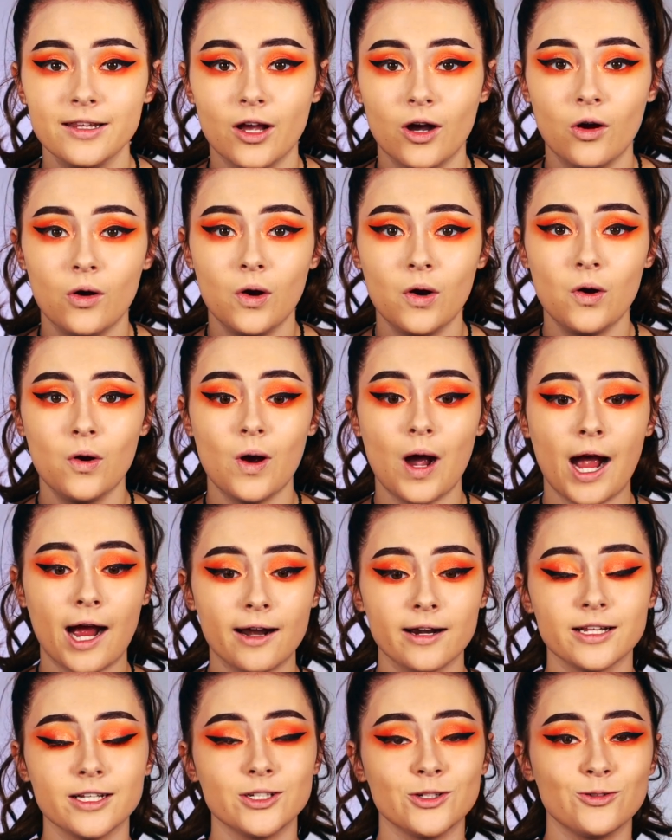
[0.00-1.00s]
know how
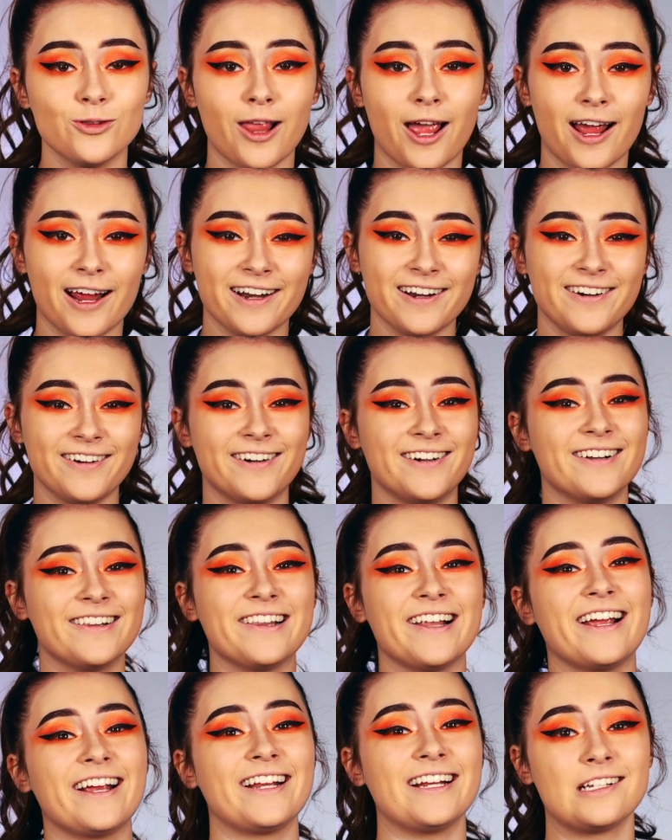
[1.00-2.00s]
to do liner,
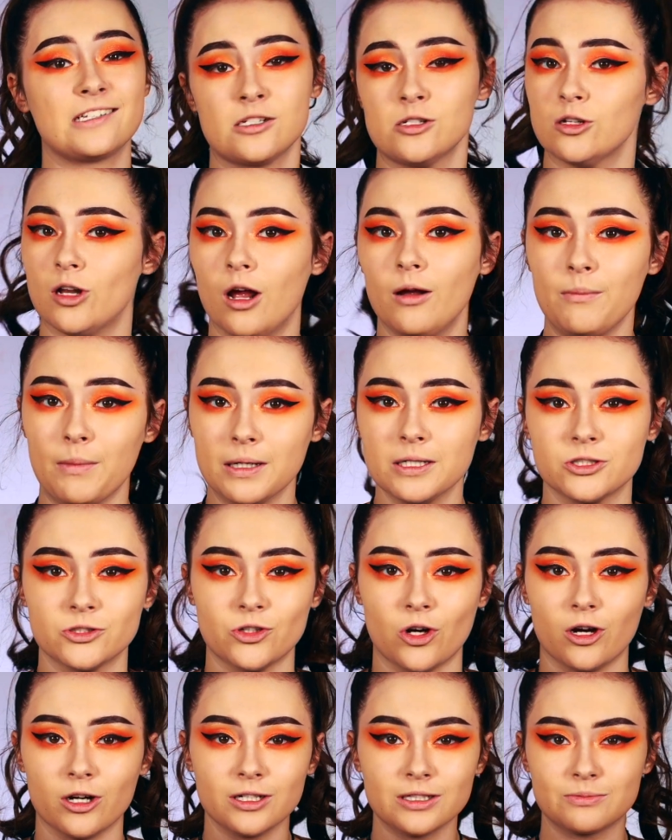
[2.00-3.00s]
like it's not my
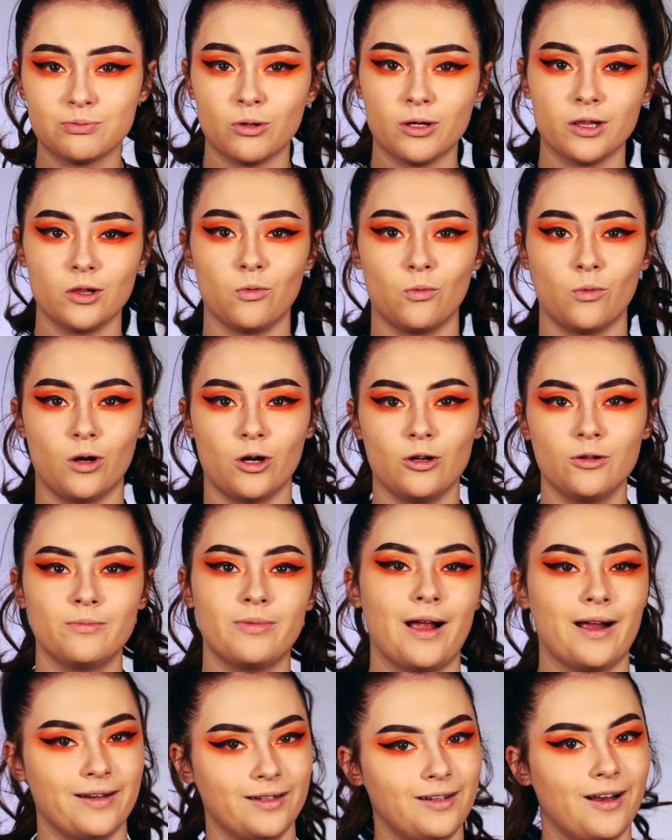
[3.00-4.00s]
strongest point in the world,
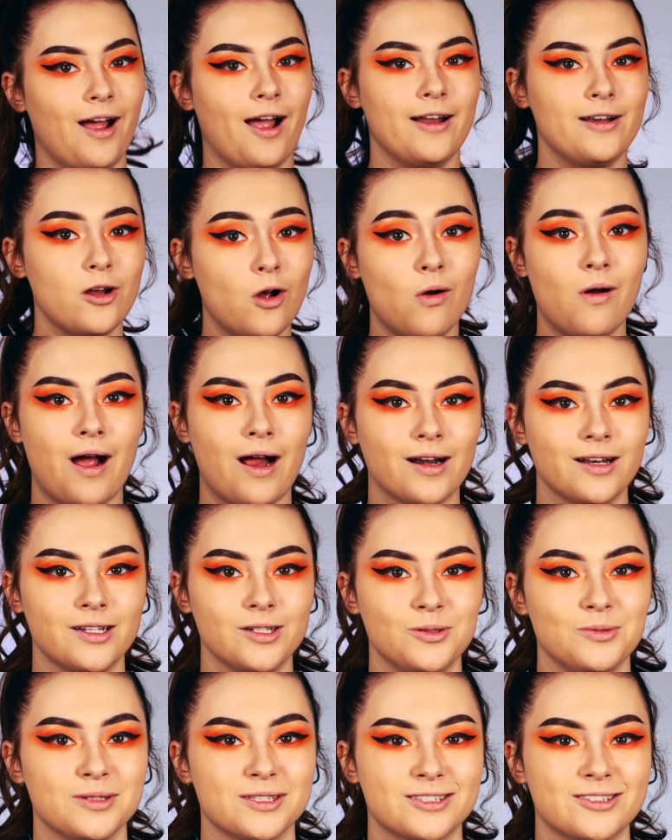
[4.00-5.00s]
but I know how to
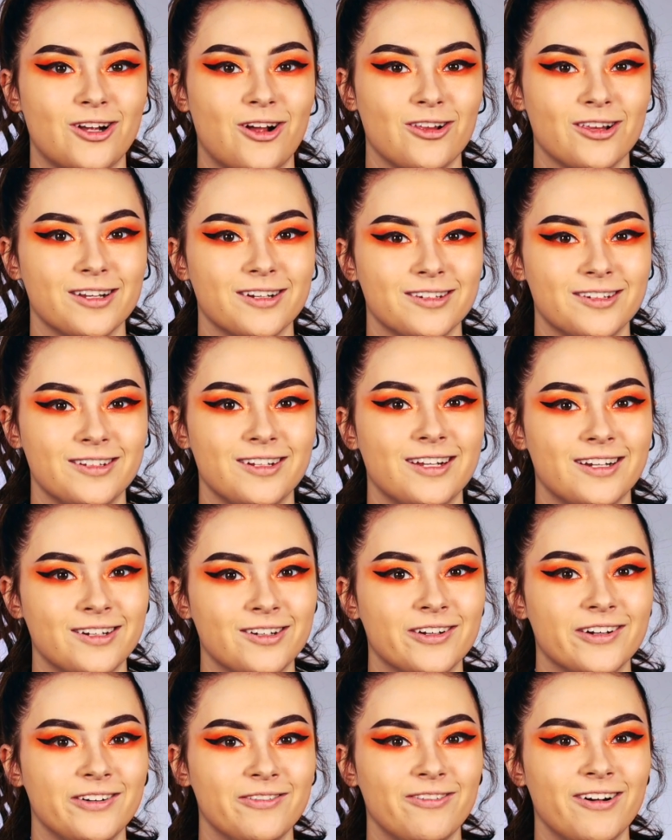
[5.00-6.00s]
do a solid in good